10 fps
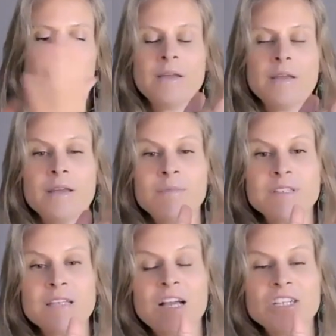
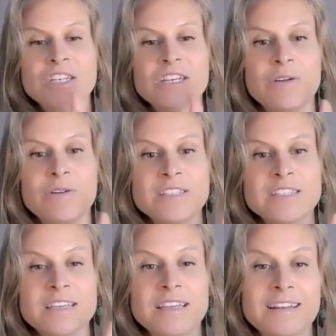Massaging,
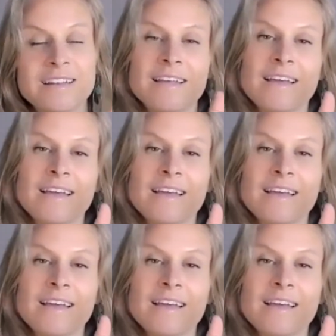noticing